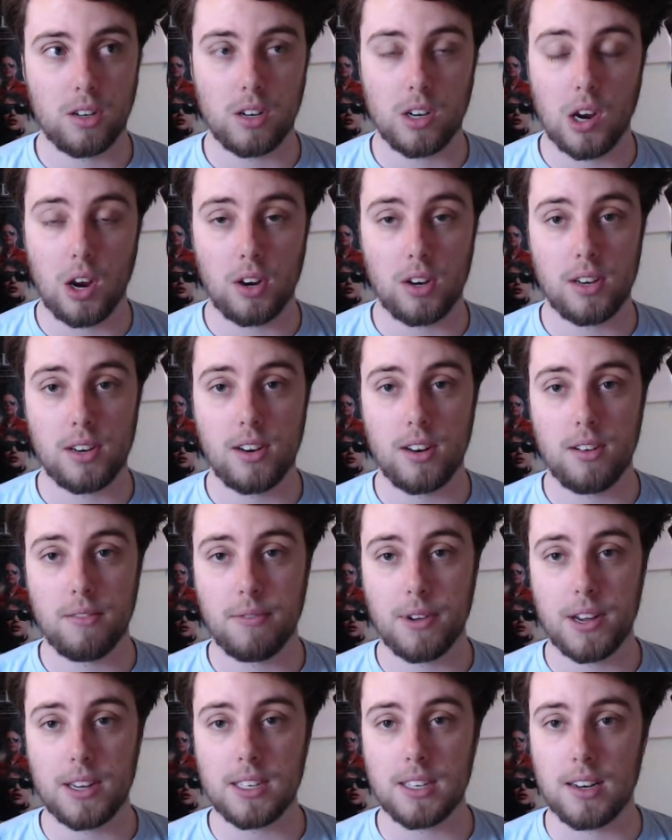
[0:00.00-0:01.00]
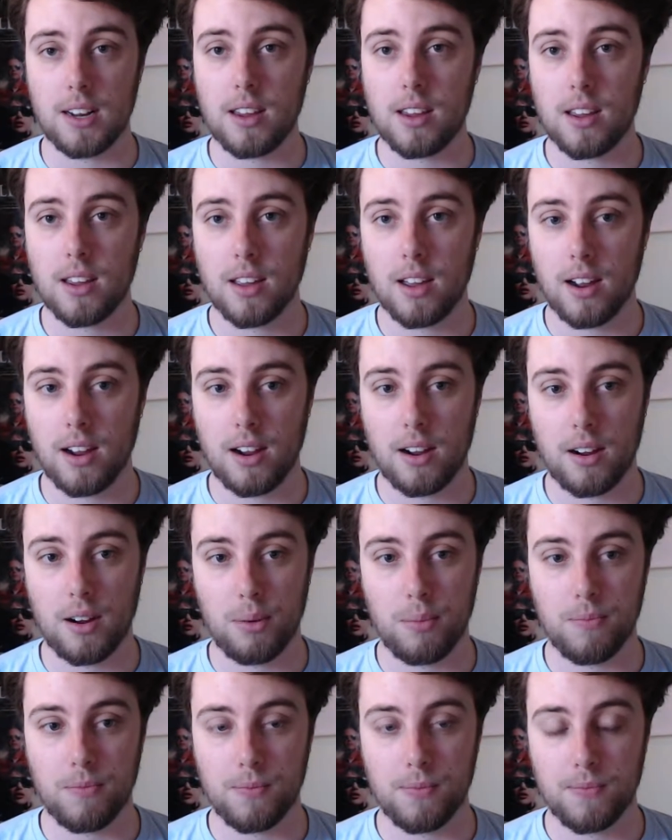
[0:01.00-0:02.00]
to go to university.
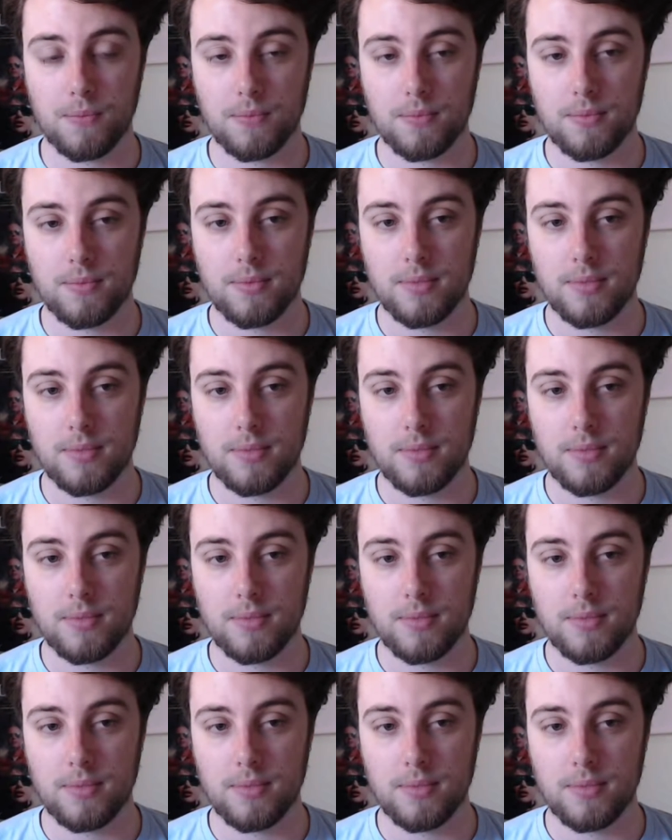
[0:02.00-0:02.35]
Um,